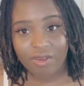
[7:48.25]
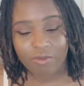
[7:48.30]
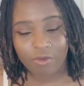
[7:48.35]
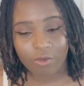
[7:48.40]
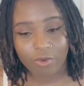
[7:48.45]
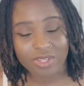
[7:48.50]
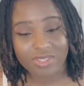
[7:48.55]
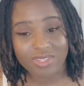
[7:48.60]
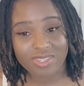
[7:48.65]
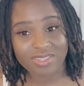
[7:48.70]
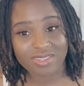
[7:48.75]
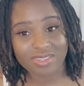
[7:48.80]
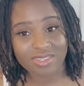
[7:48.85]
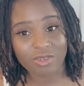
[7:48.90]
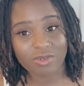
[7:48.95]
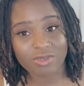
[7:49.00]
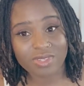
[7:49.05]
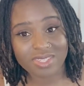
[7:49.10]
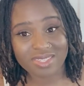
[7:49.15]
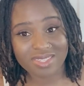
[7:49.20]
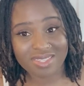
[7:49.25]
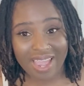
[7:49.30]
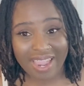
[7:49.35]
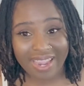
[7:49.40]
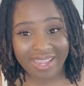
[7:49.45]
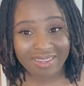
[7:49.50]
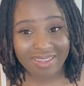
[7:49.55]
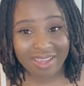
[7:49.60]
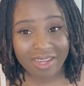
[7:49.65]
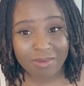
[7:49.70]
for it to still
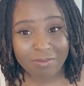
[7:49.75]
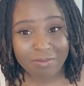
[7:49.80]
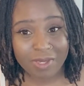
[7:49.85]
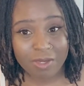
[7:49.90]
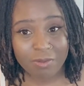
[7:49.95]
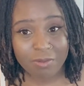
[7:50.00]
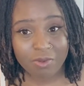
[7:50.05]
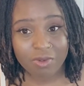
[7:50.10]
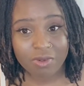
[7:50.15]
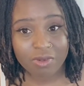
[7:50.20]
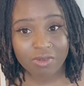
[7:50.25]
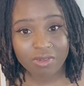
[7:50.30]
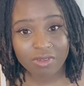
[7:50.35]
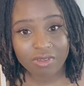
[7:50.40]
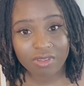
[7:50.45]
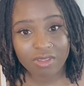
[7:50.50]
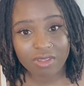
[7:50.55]
sideline people,